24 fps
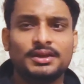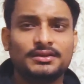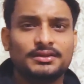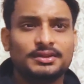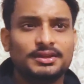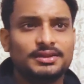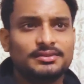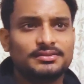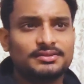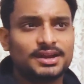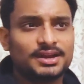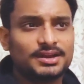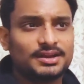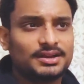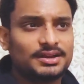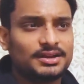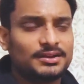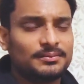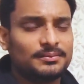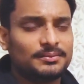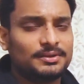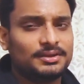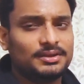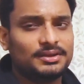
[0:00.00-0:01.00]
they
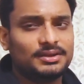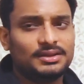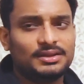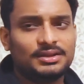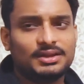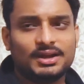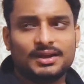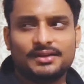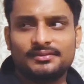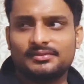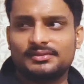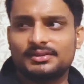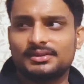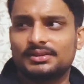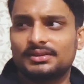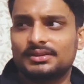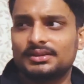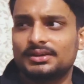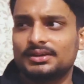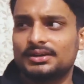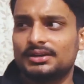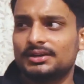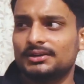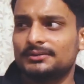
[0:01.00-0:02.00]
started me asking
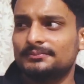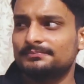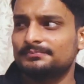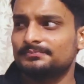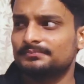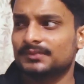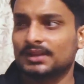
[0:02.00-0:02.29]
the